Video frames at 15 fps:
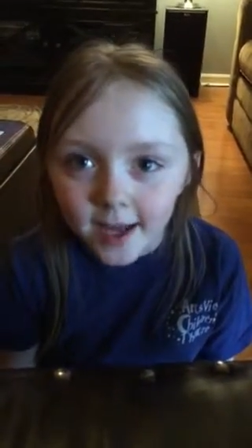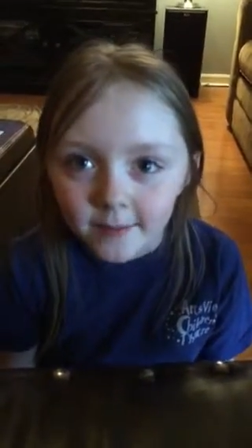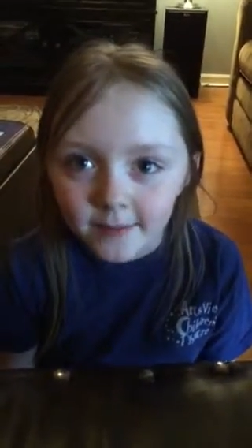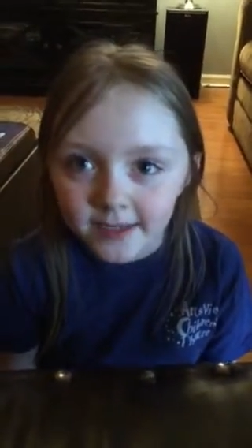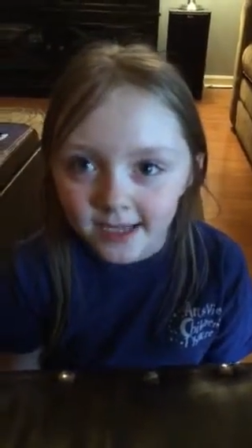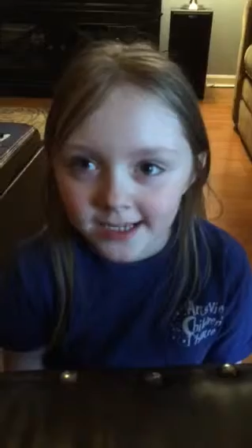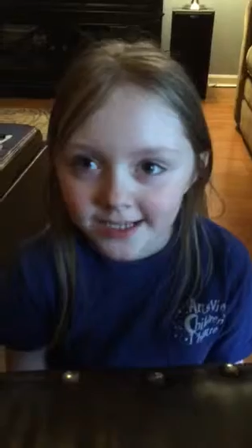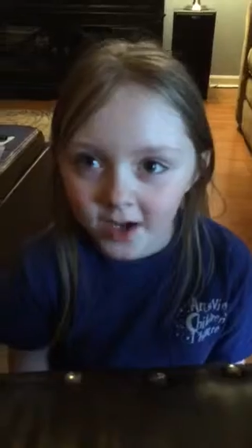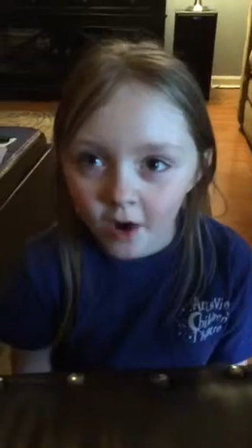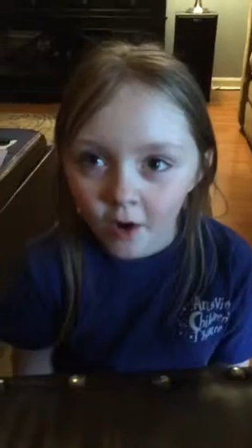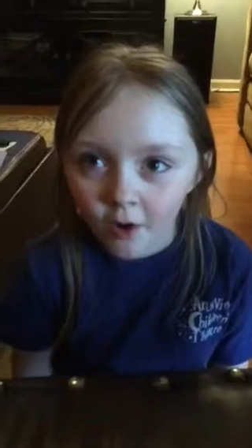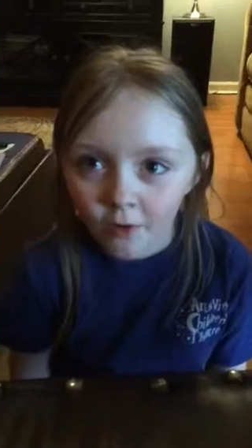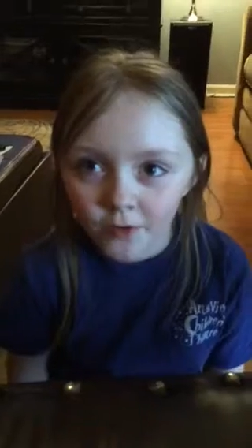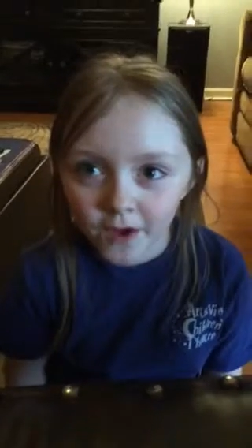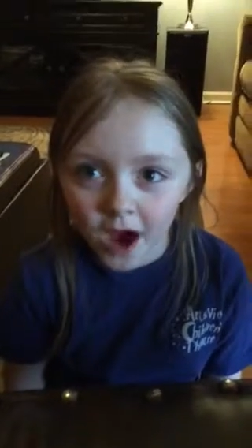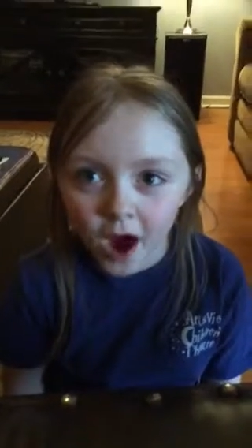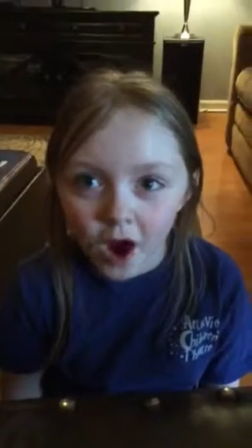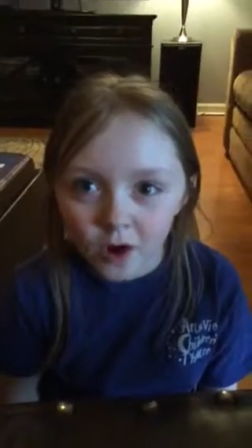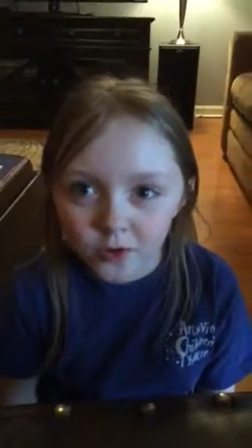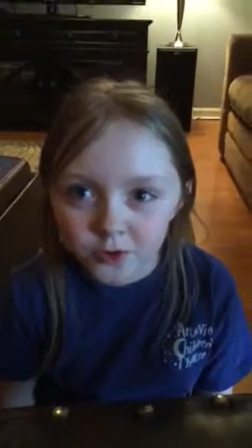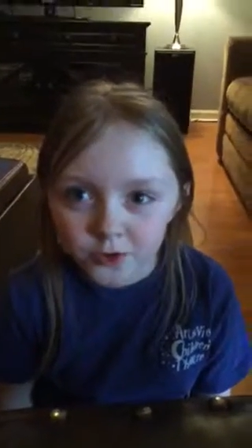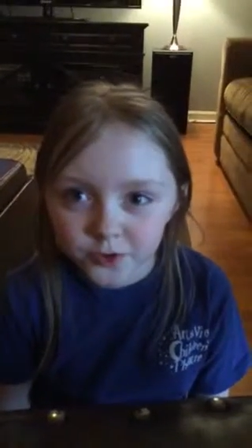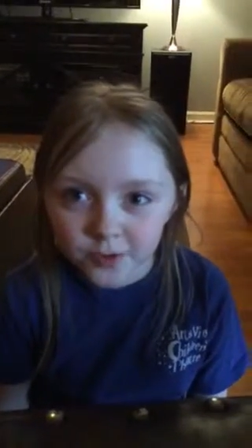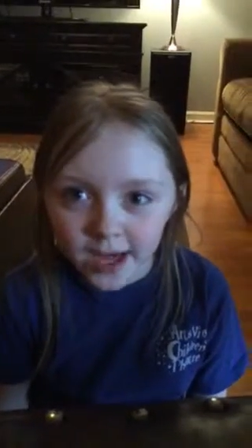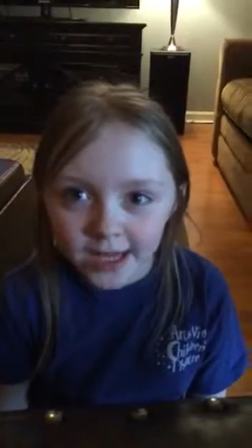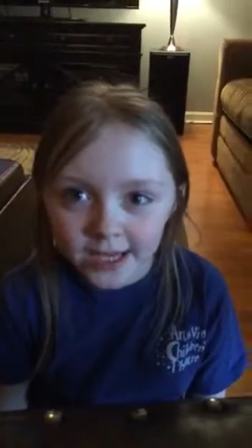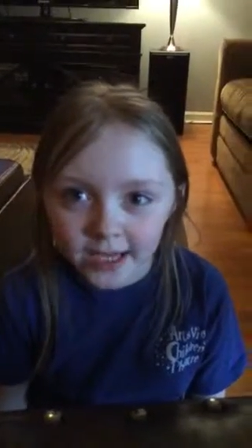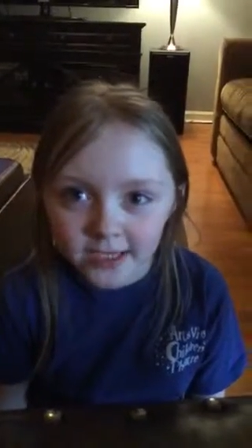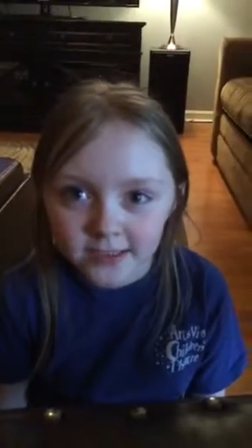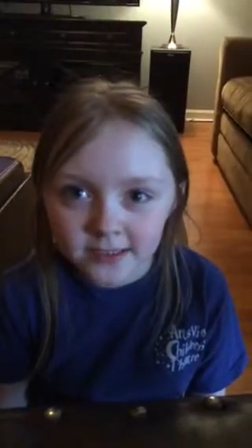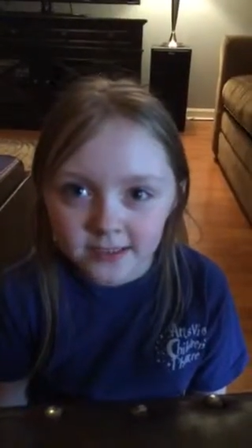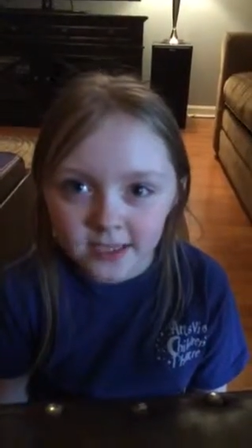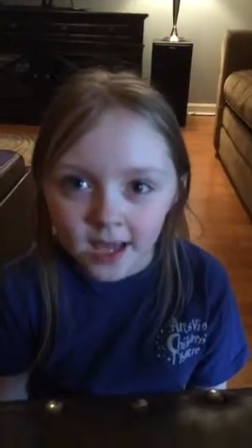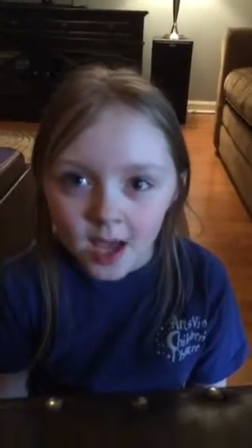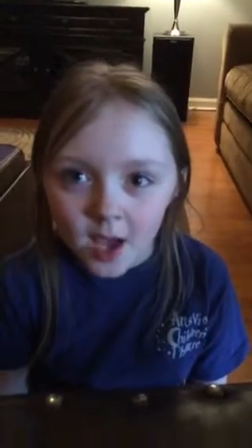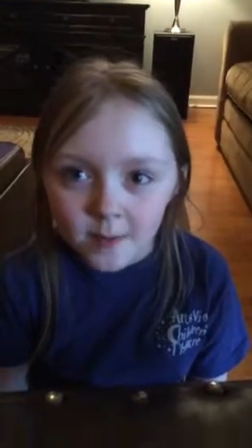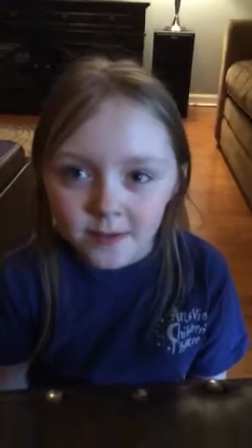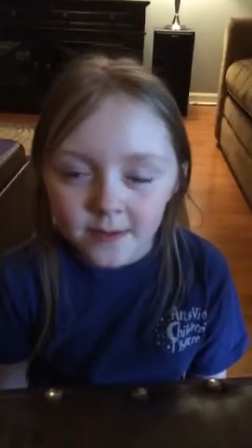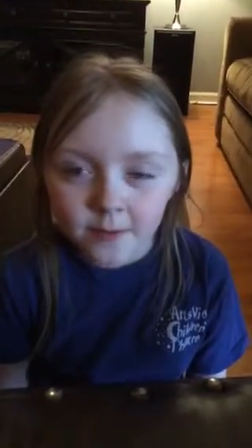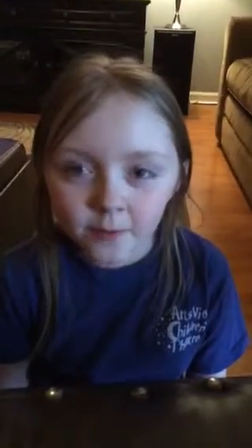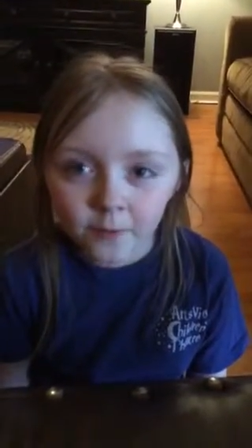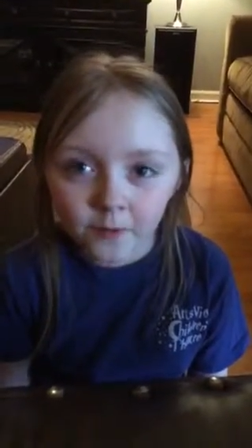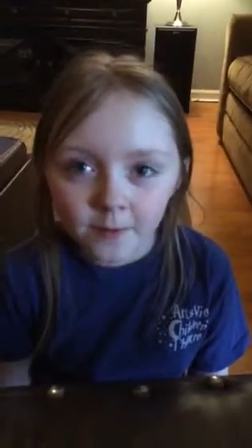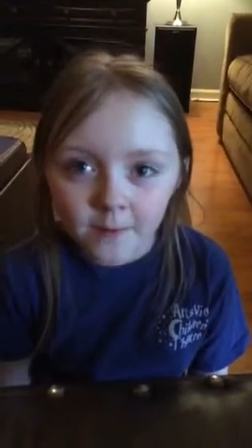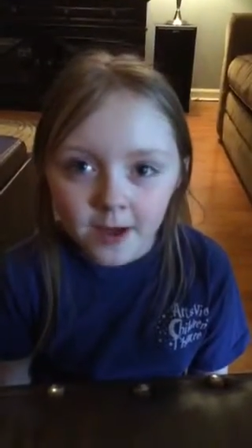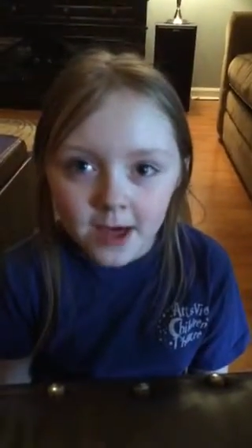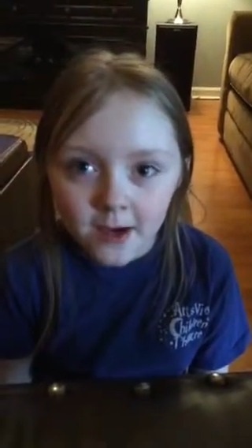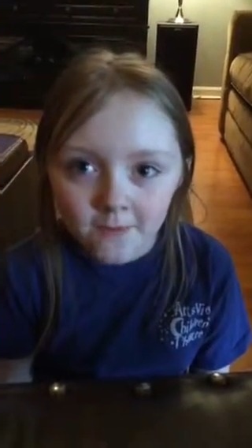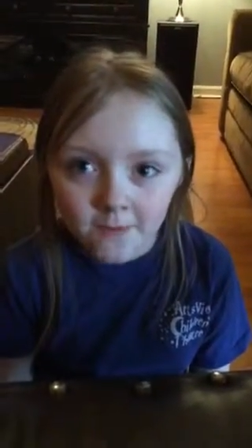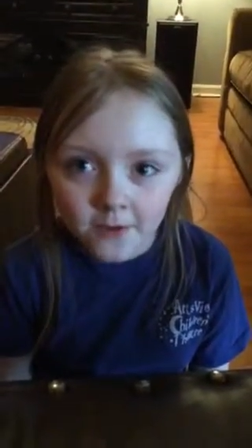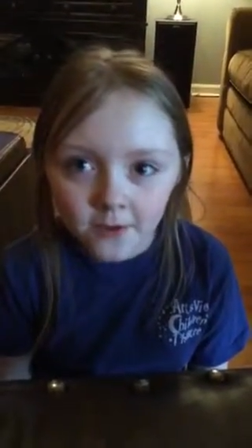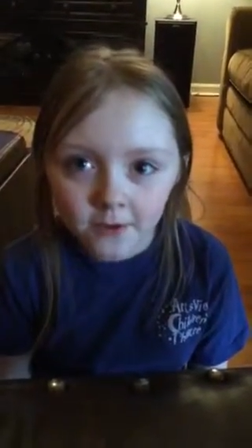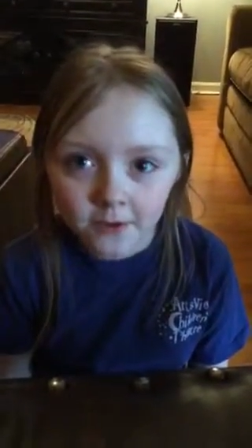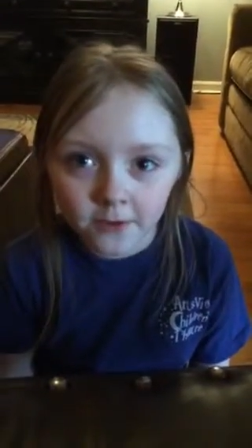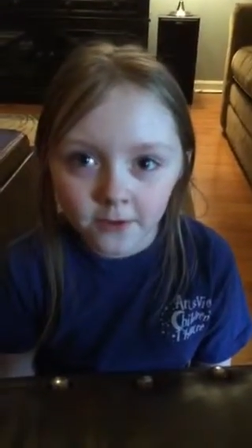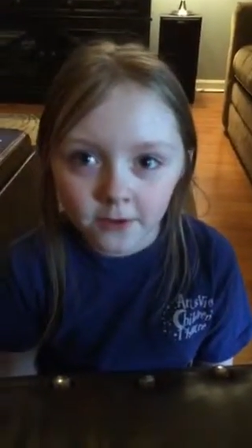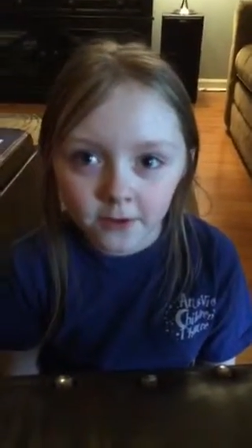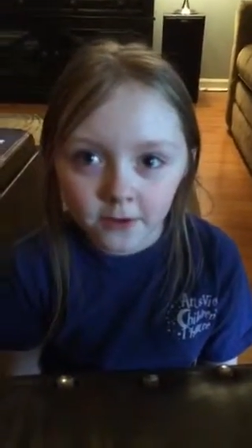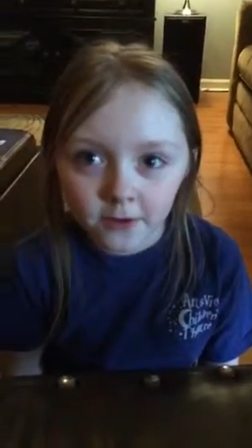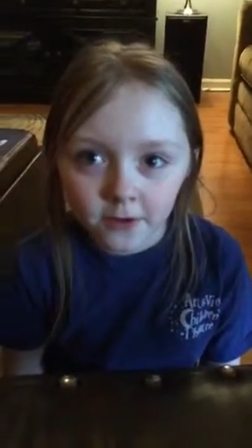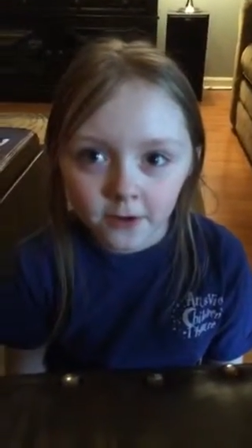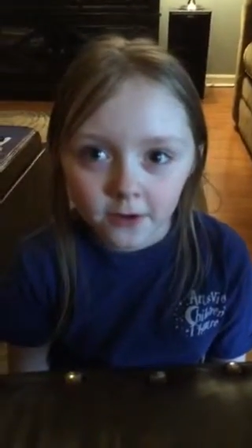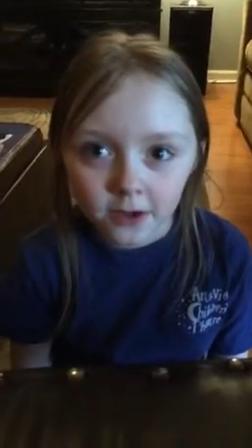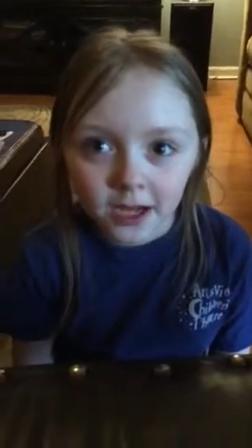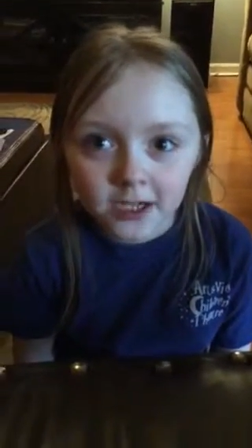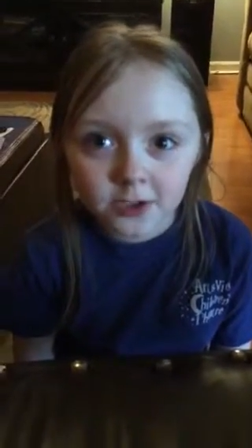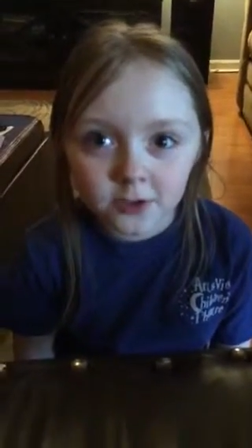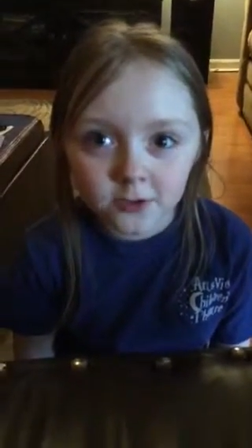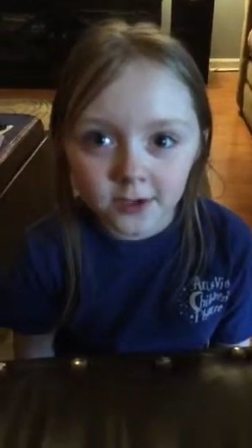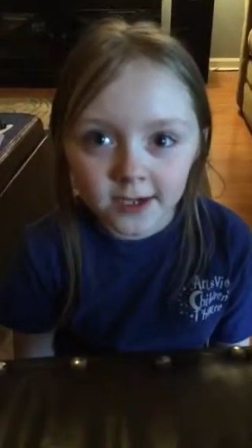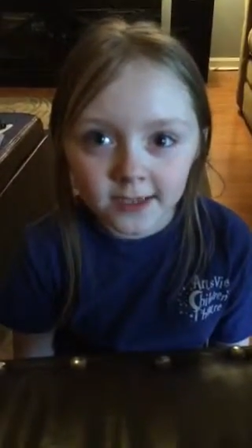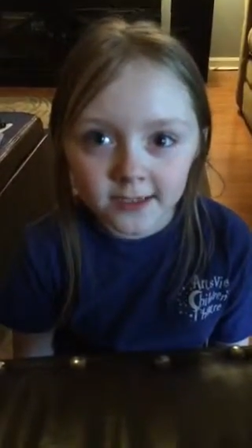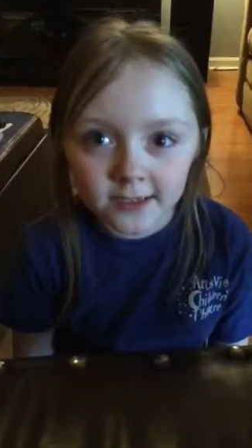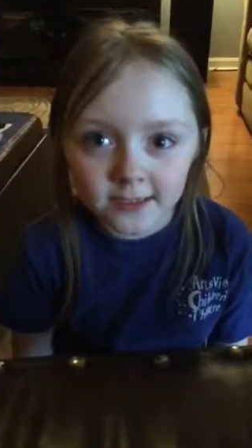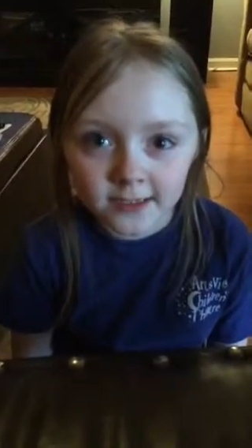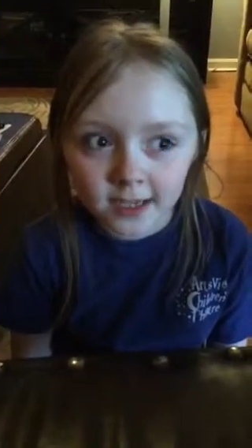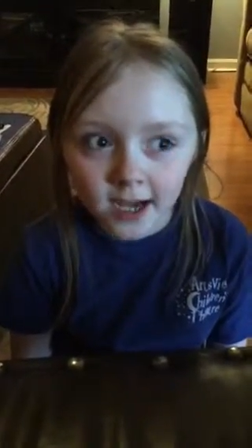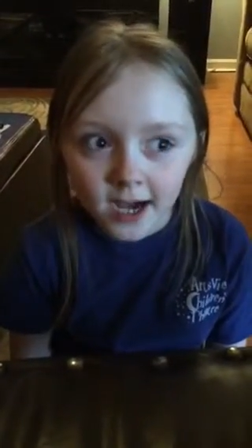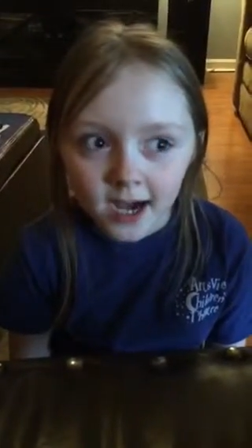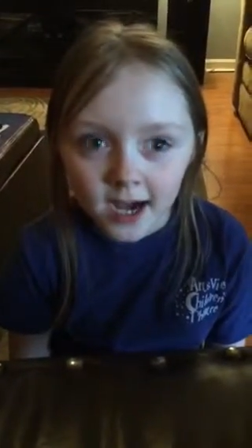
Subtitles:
because all the Australians, people from other countries,